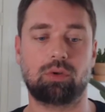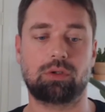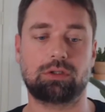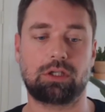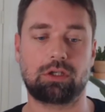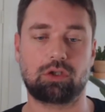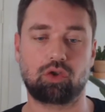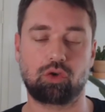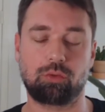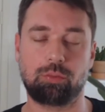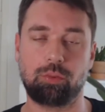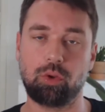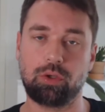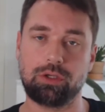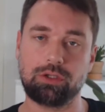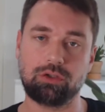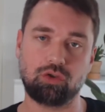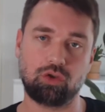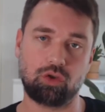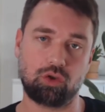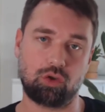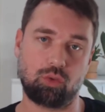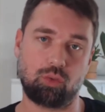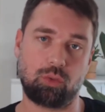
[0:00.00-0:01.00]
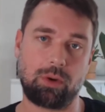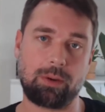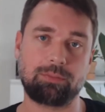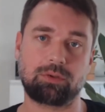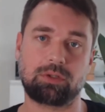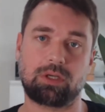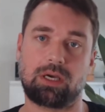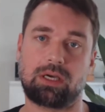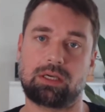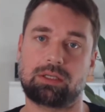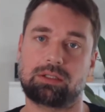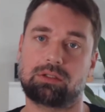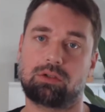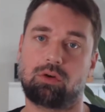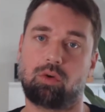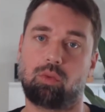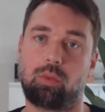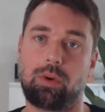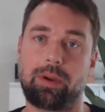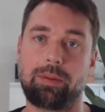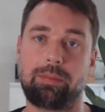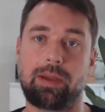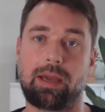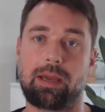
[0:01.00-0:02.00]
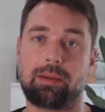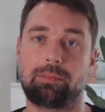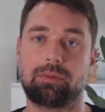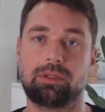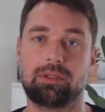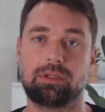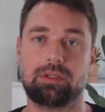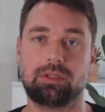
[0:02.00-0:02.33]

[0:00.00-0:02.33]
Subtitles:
that you can put into your website or web app,